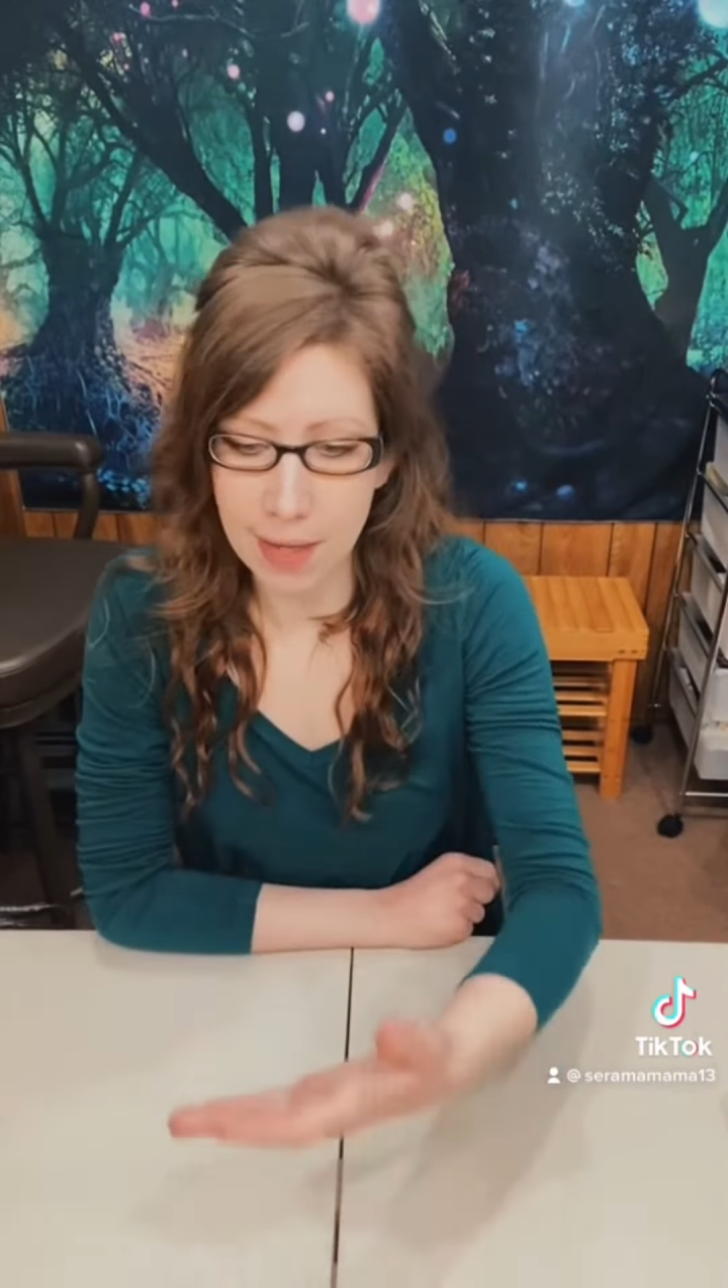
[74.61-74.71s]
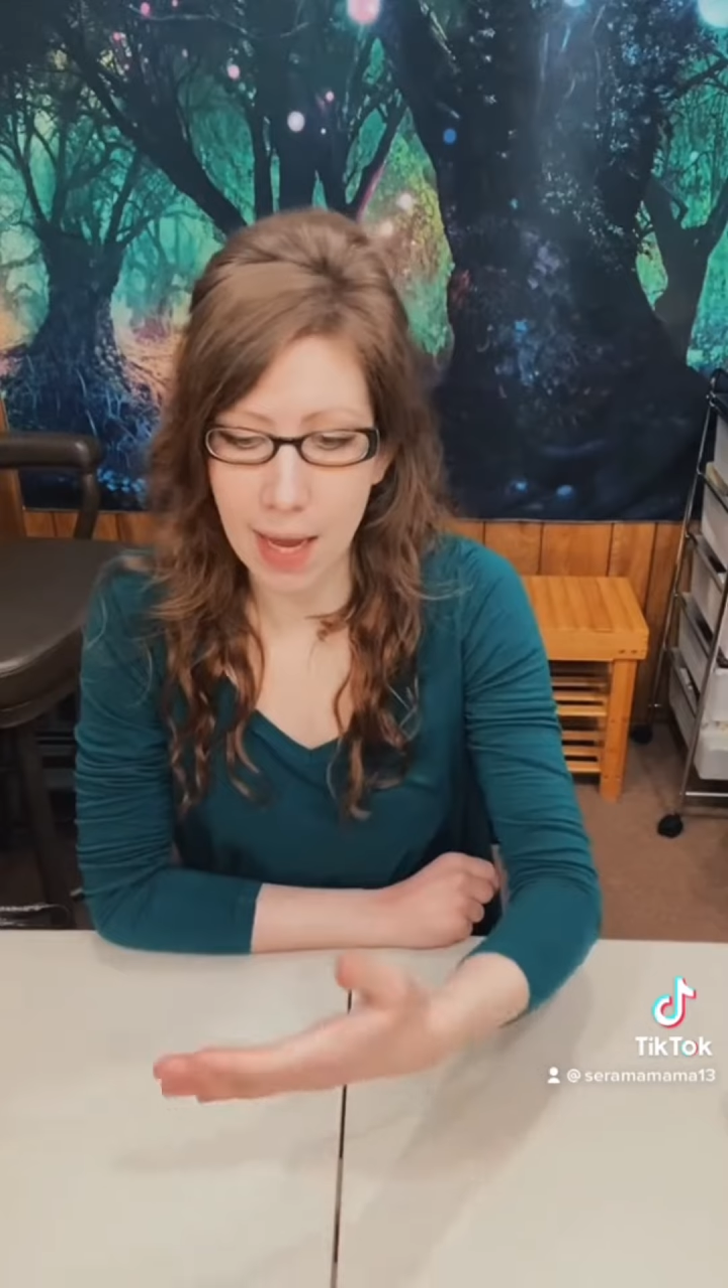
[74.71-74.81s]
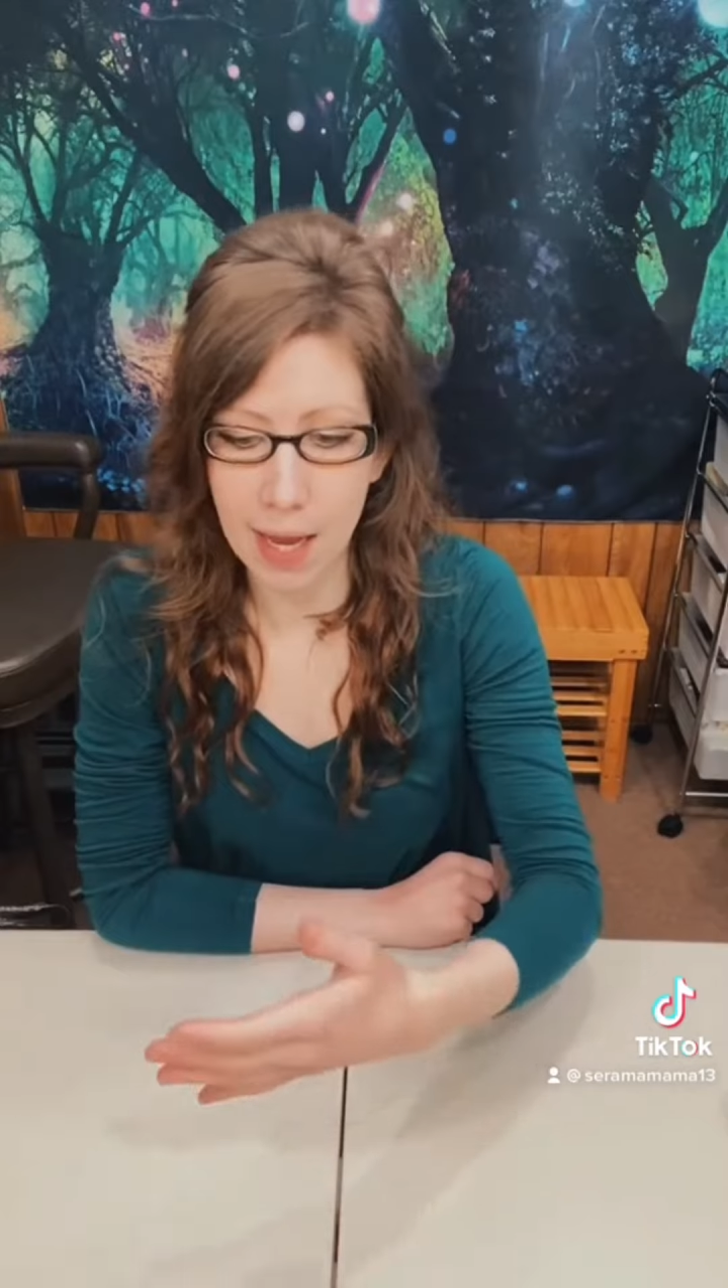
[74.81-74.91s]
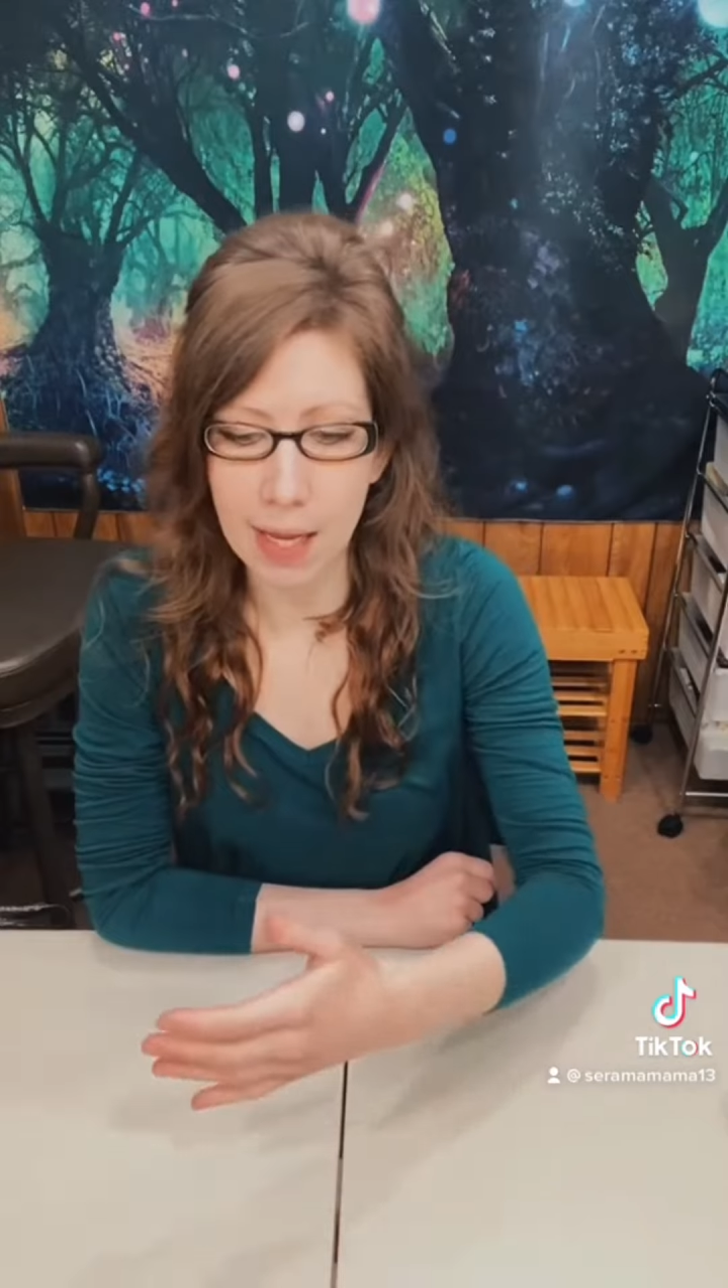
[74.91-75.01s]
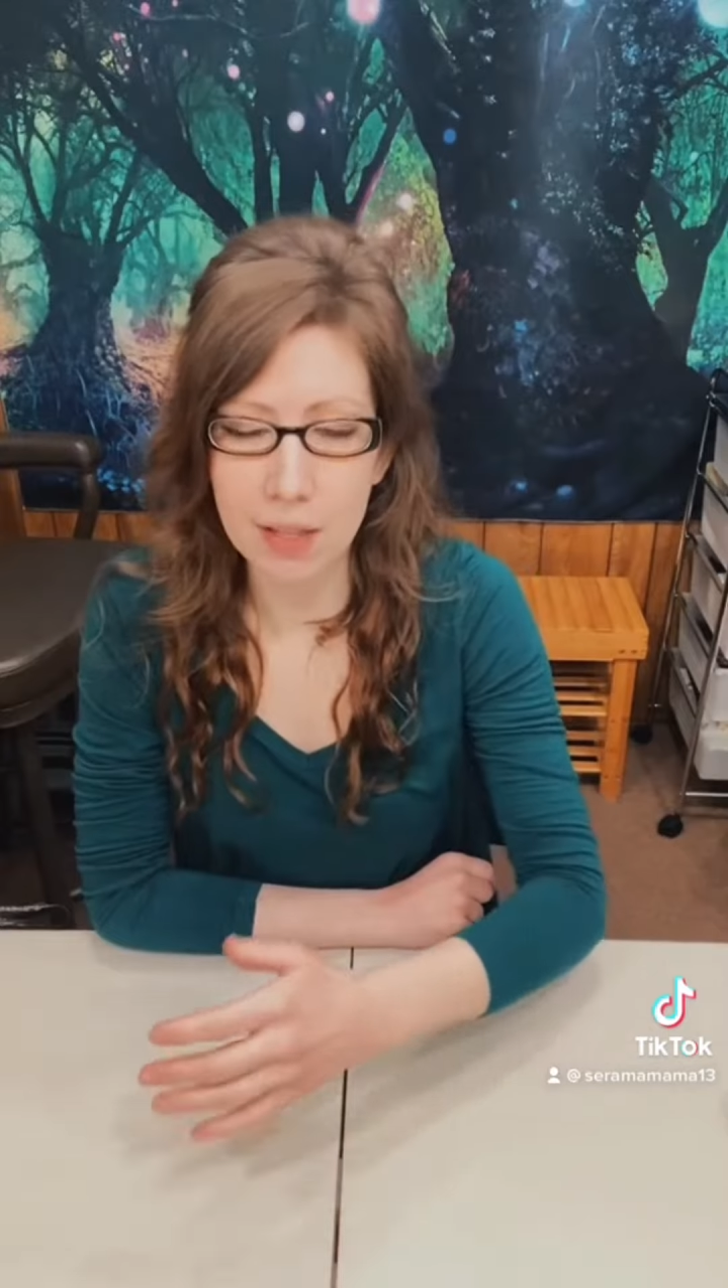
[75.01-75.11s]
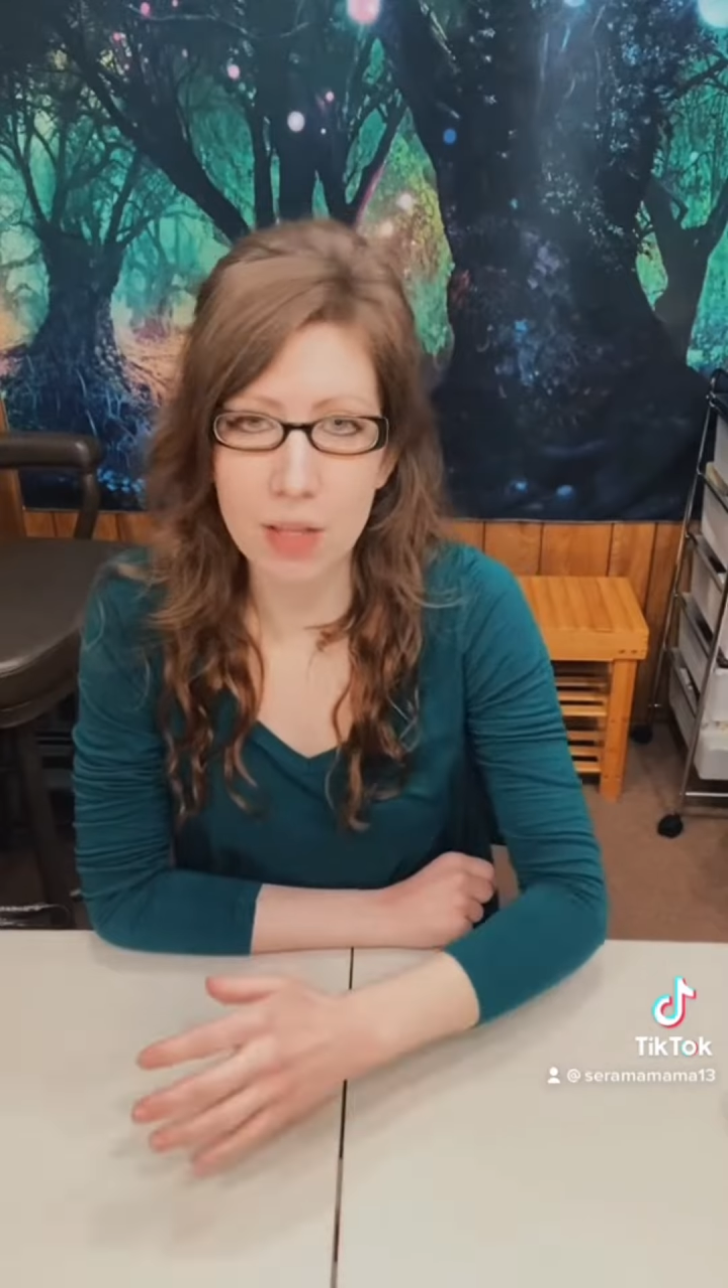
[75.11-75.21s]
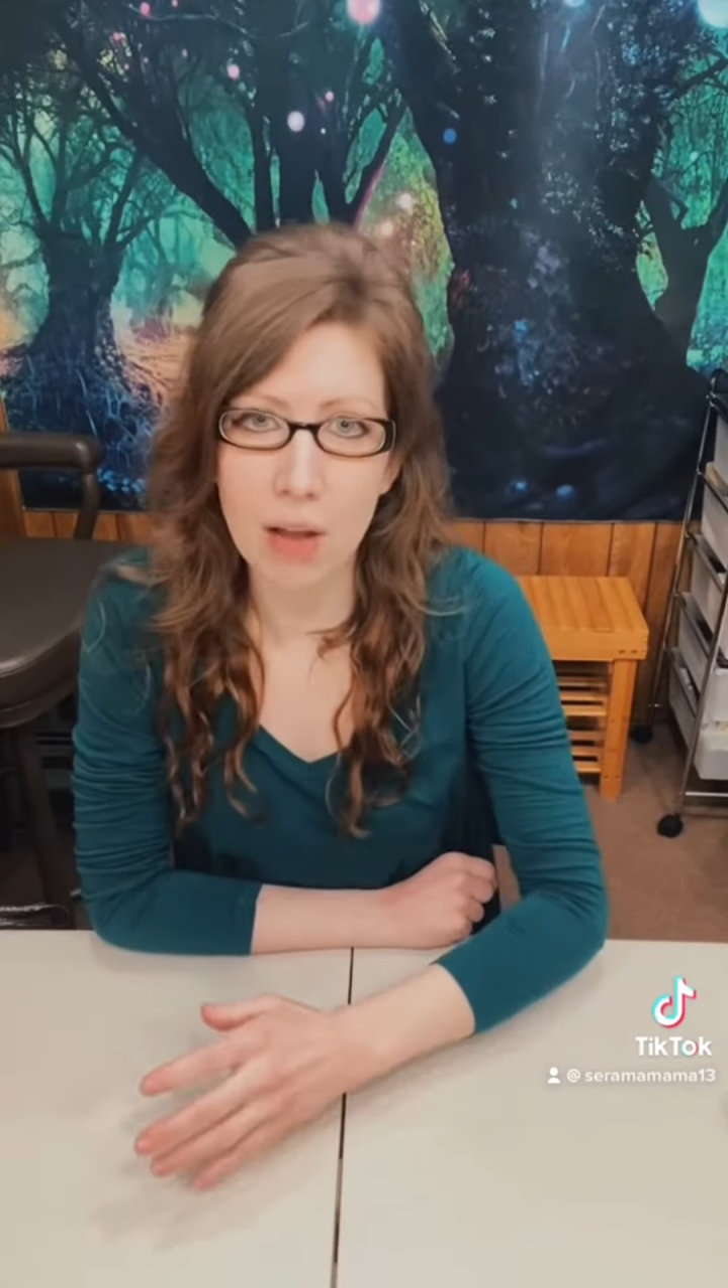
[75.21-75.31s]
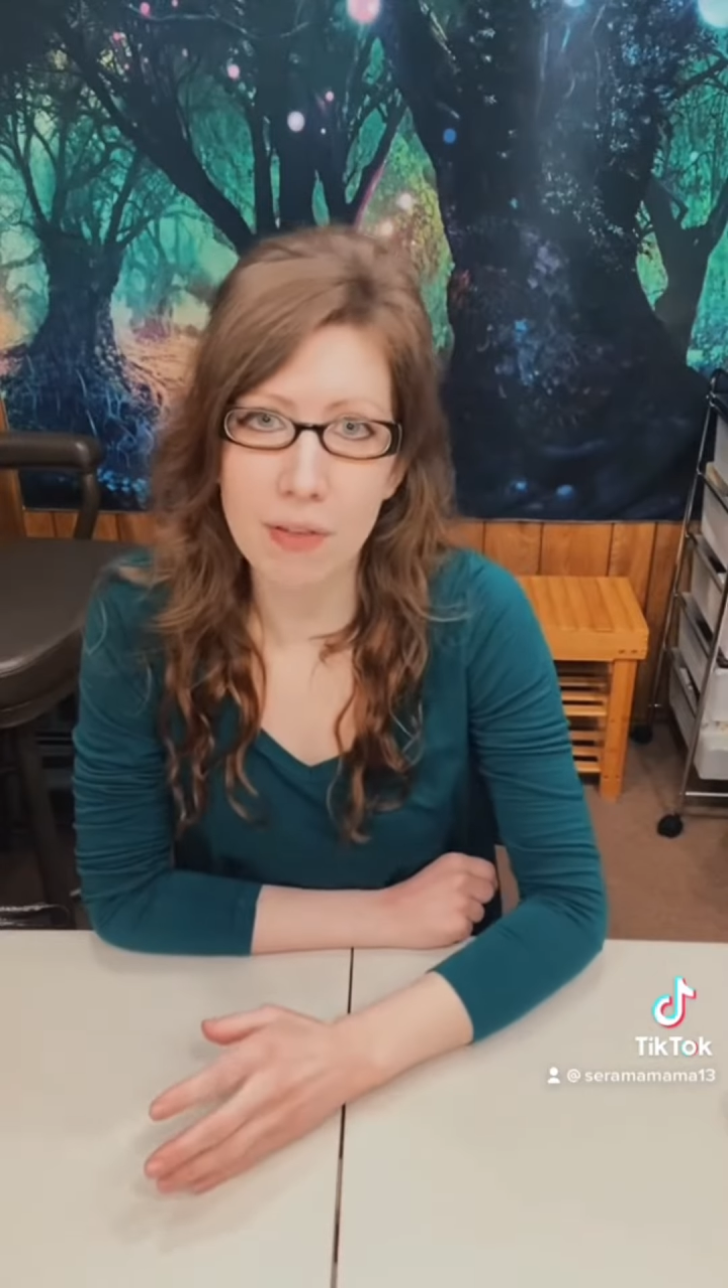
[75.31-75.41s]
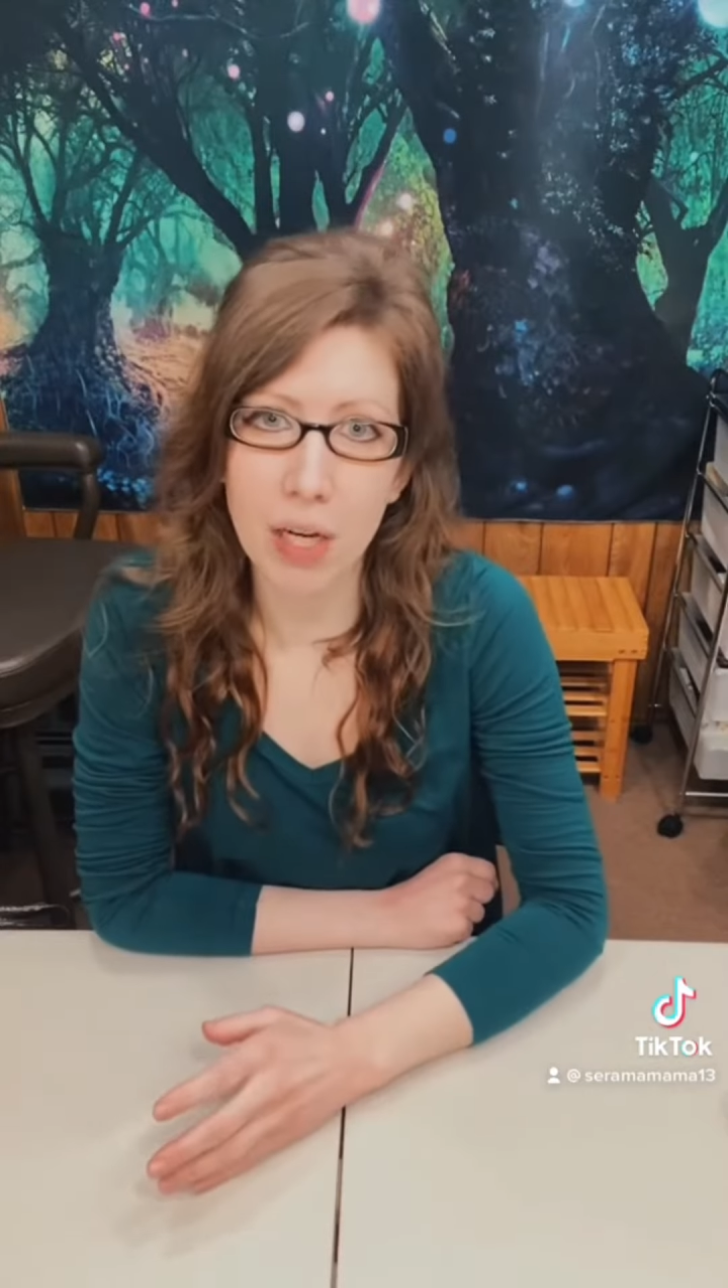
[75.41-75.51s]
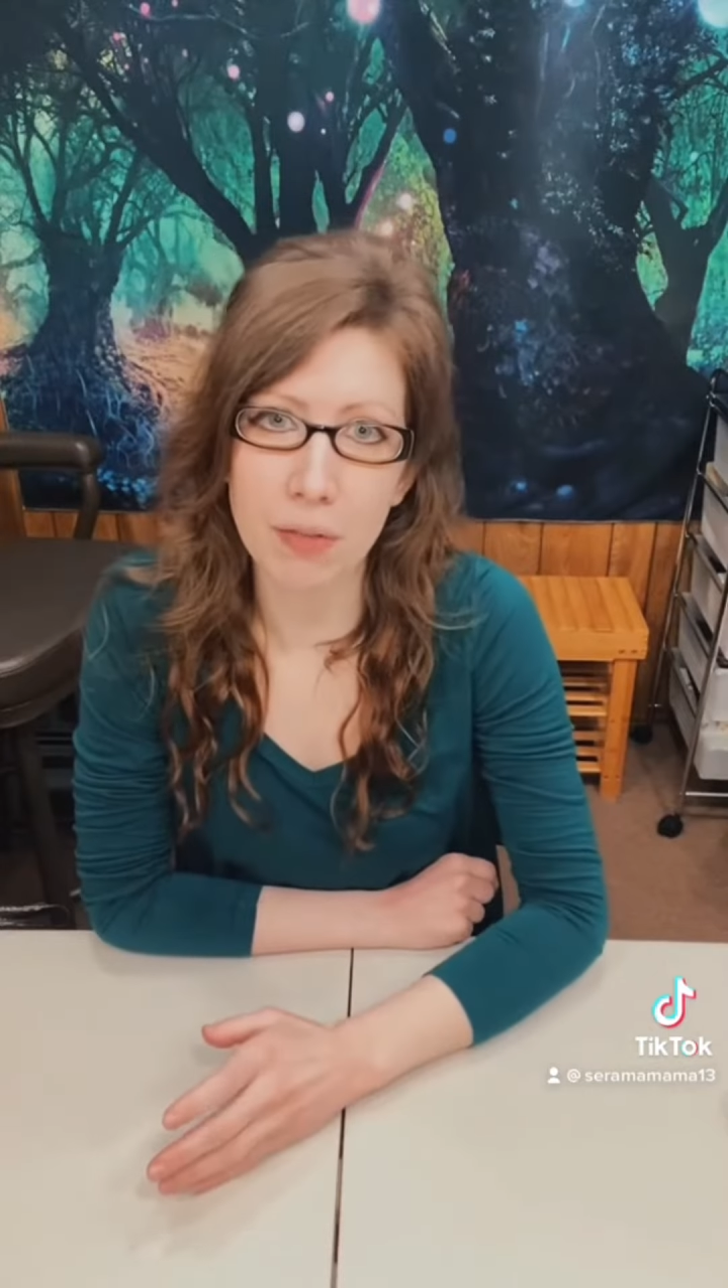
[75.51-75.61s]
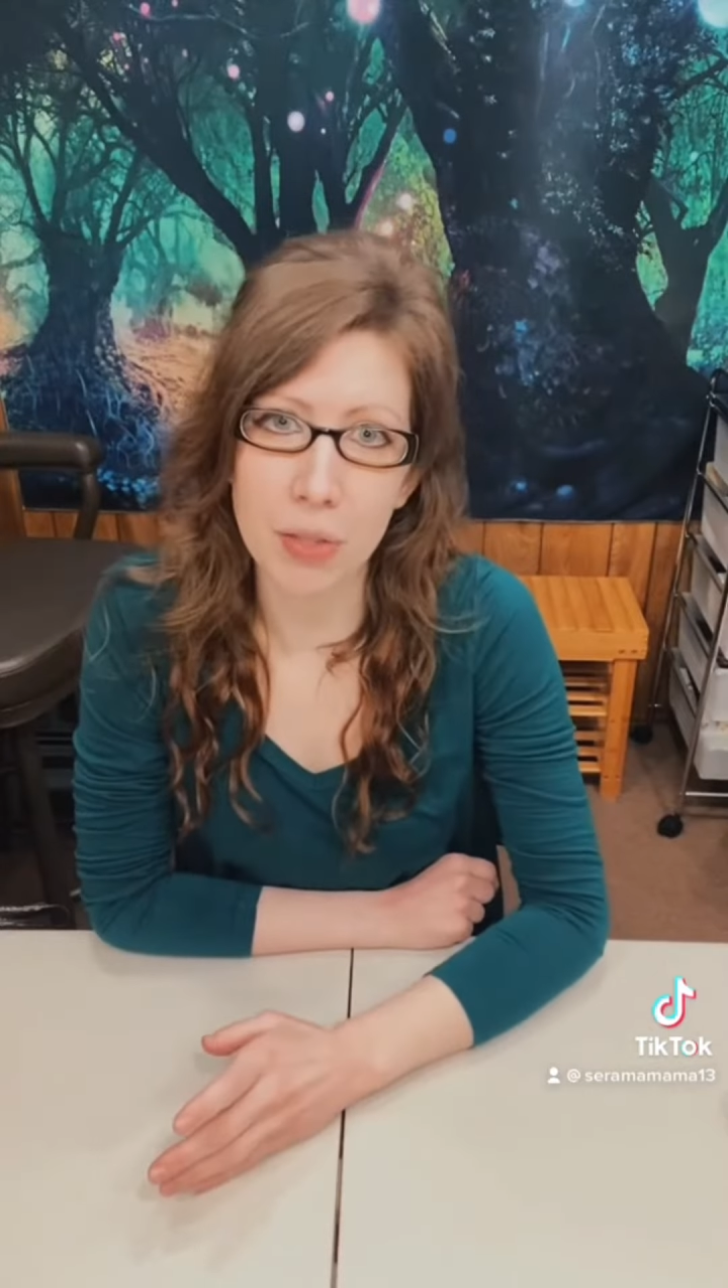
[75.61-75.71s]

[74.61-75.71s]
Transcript: and softneck for